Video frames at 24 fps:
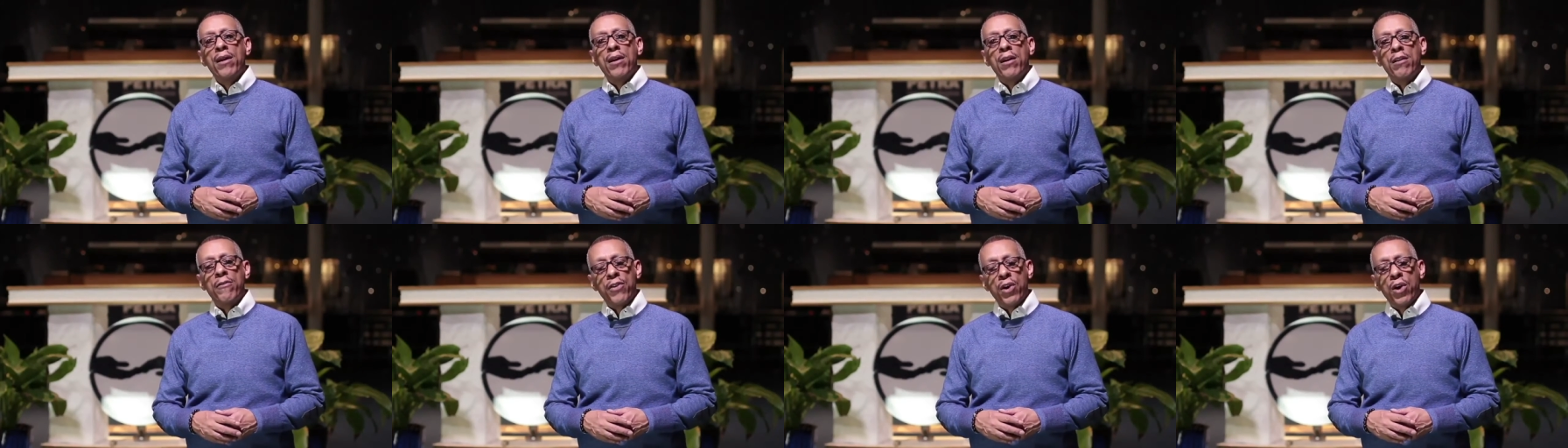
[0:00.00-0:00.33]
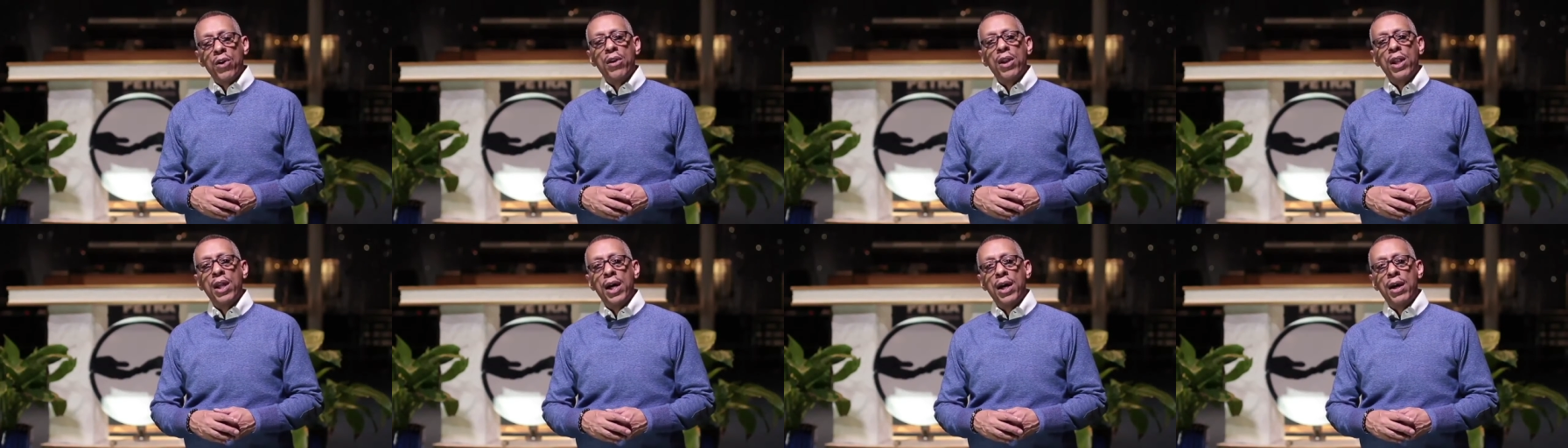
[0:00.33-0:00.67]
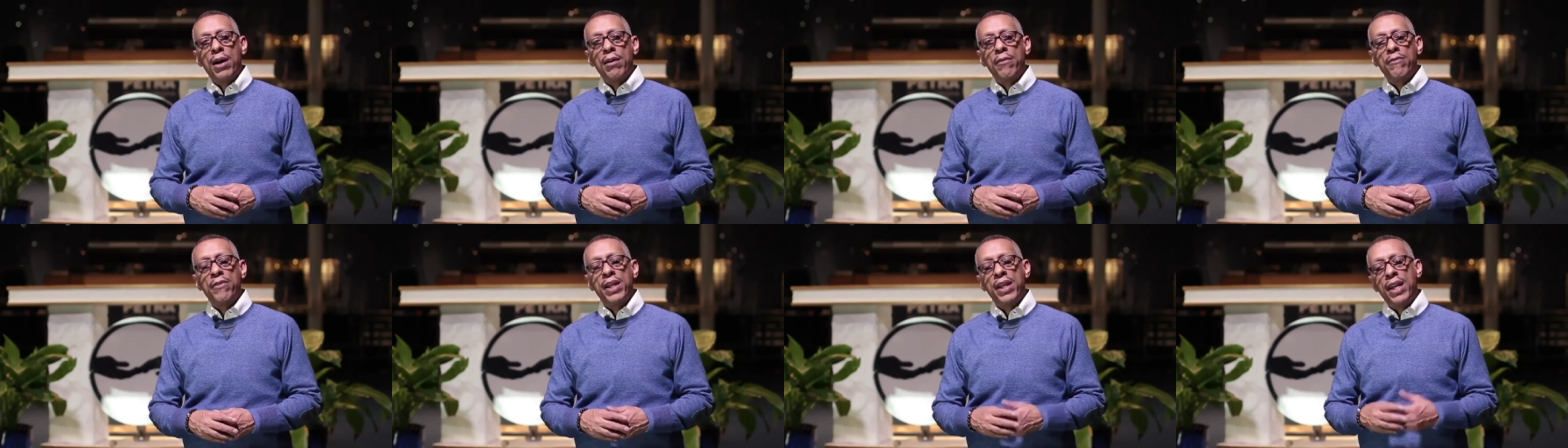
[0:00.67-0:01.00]
of her
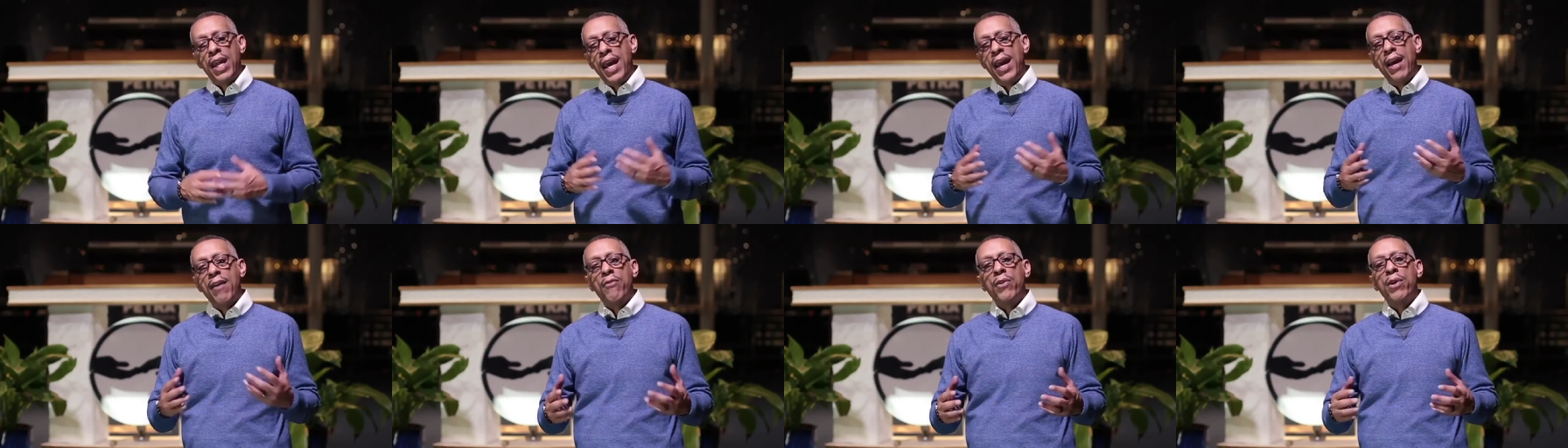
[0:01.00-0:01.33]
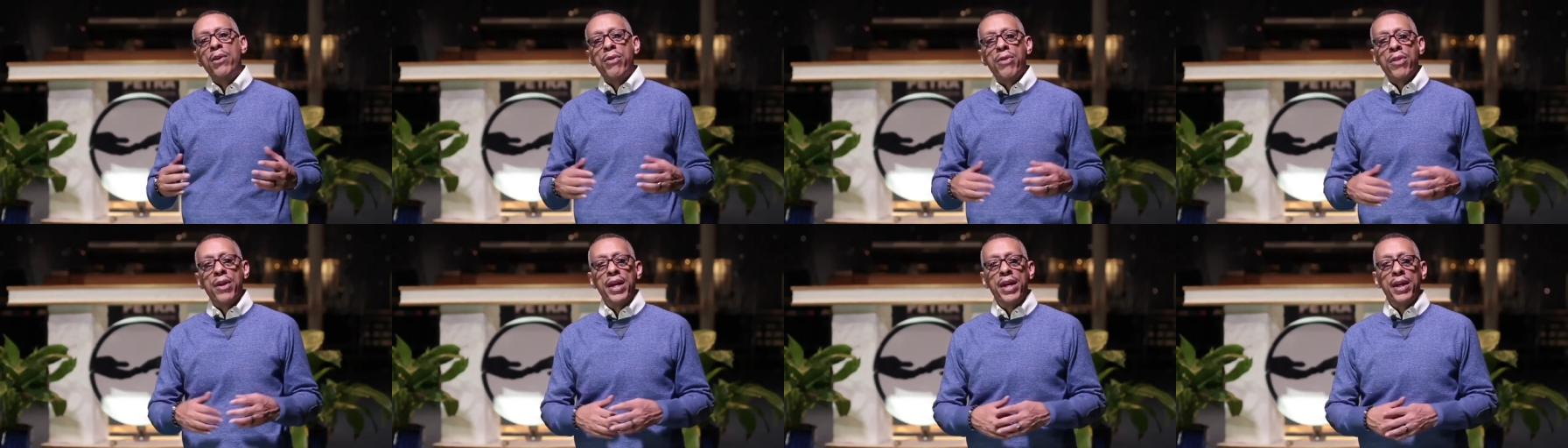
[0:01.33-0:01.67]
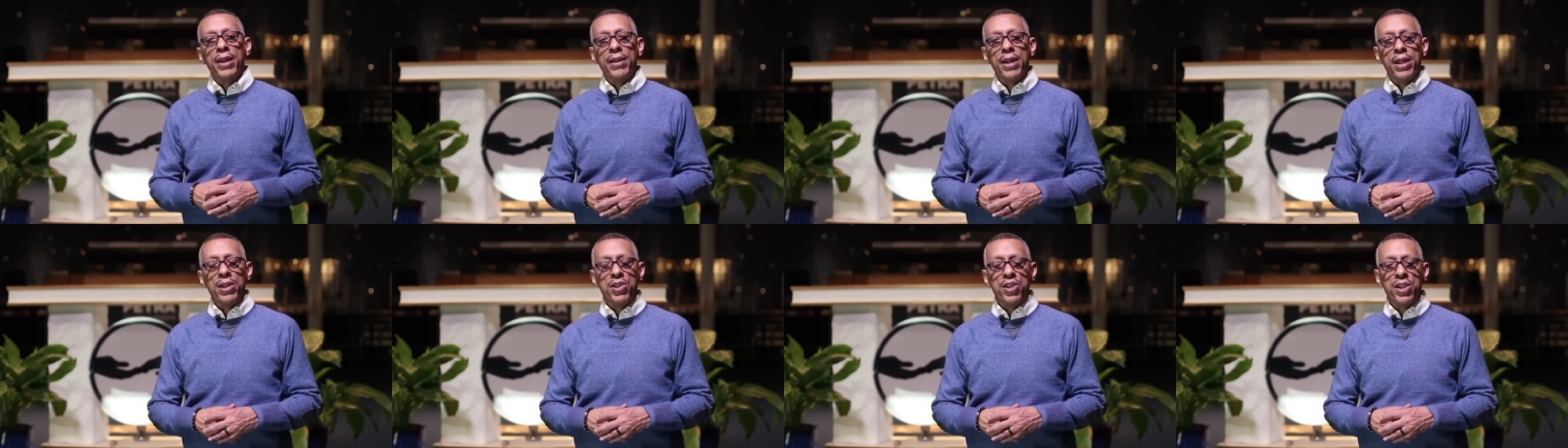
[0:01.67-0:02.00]
love in
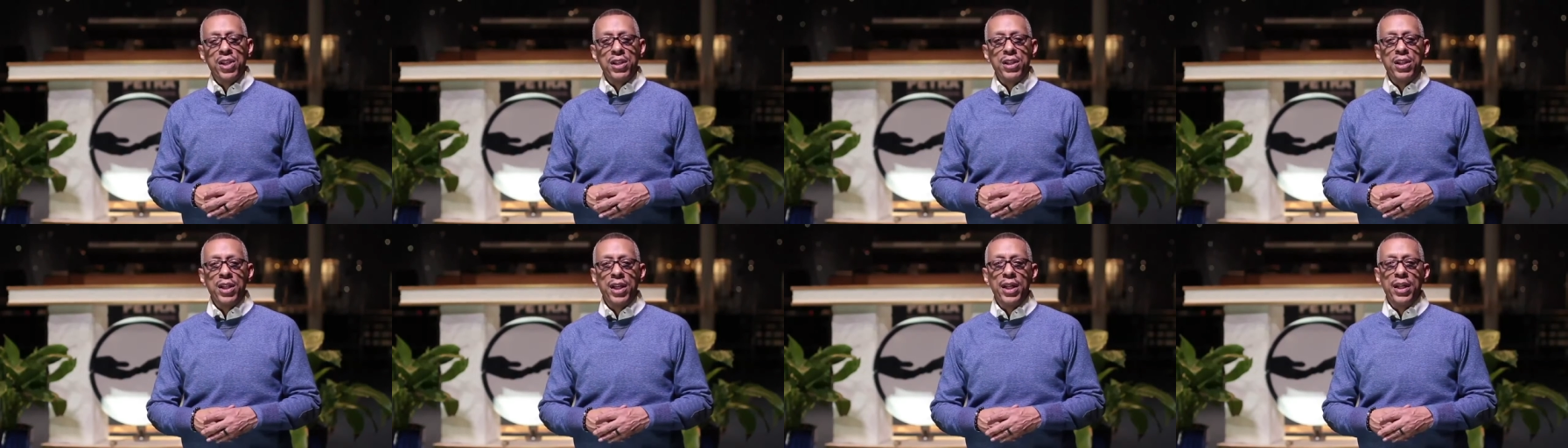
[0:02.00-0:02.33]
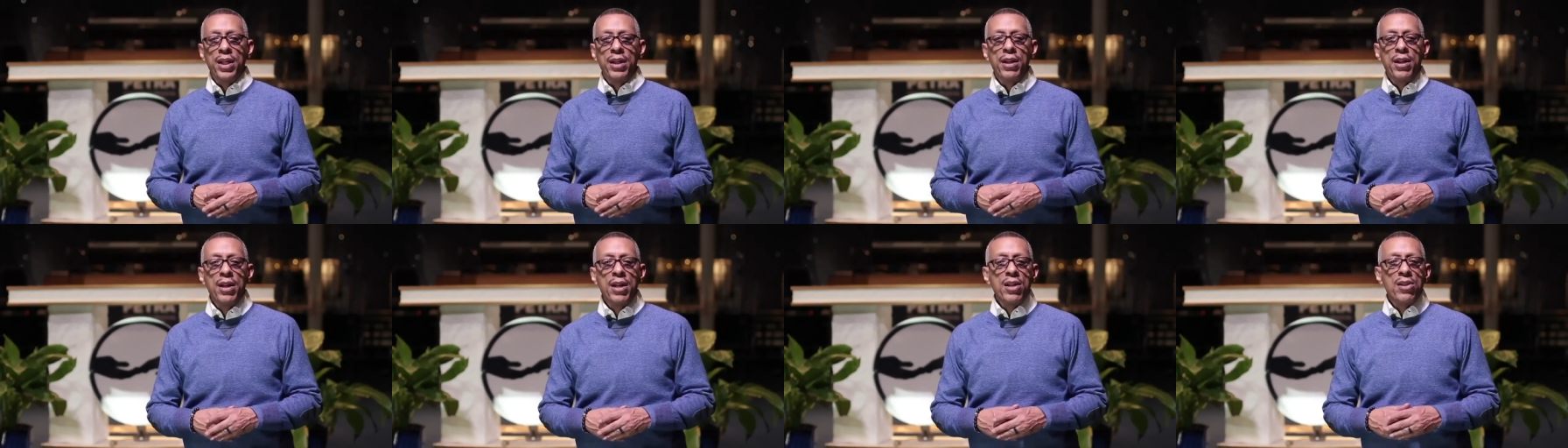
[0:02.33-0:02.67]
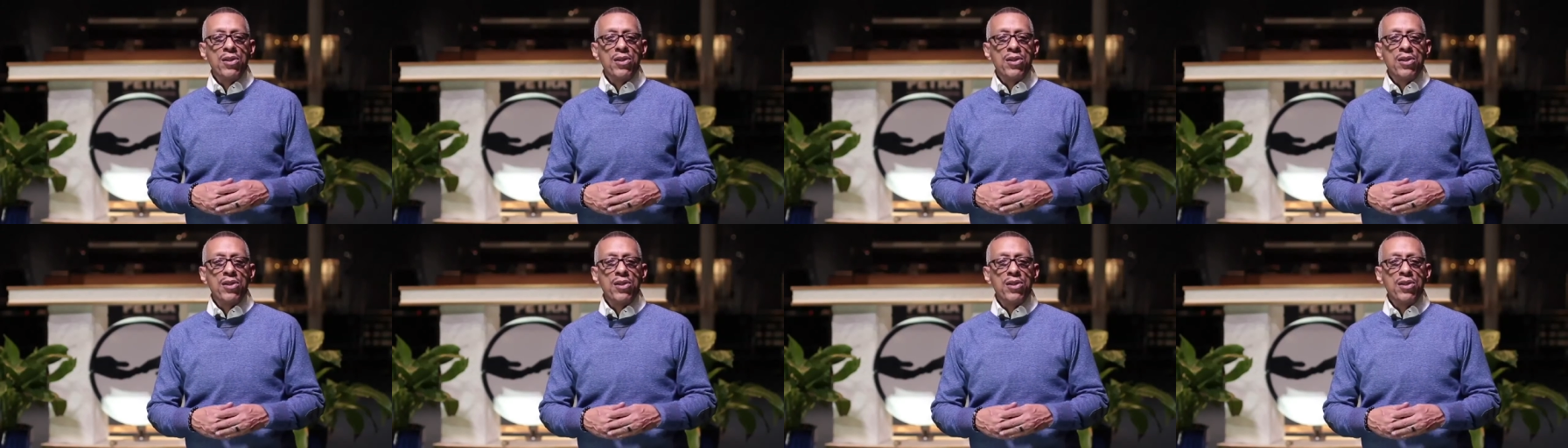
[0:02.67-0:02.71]
everything that she did.